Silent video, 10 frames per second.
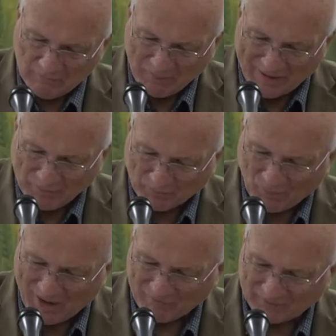Bible
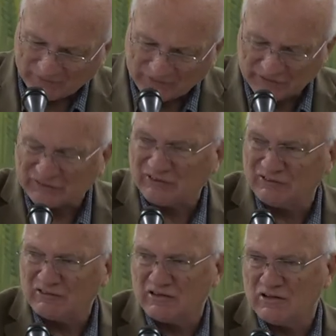prophecies
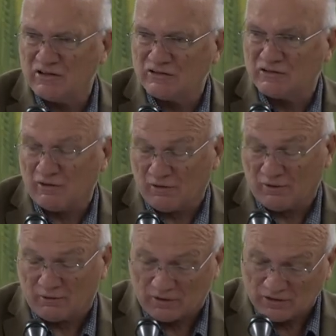is, is,
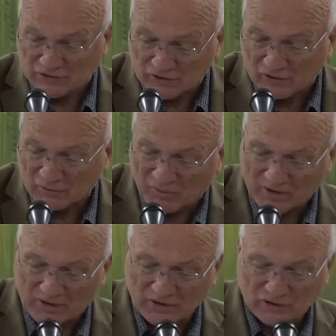uh, is certainly one
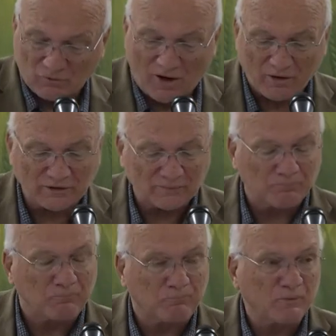of the strongest
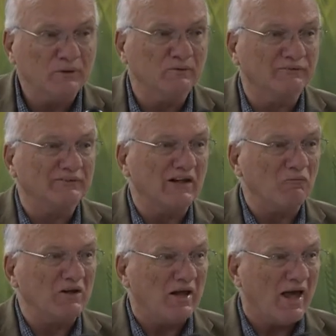proofs
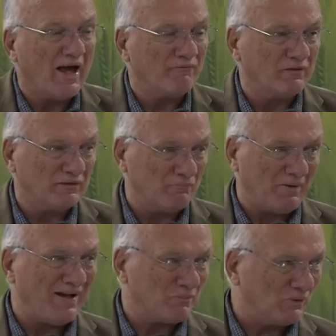that we have that the
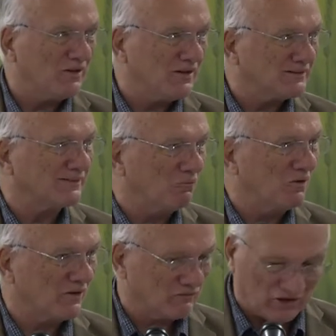Bible is the
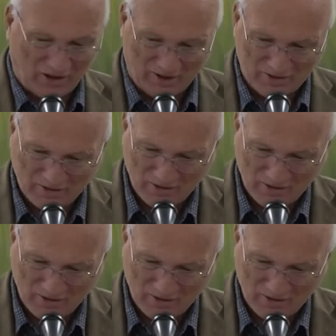Word of God.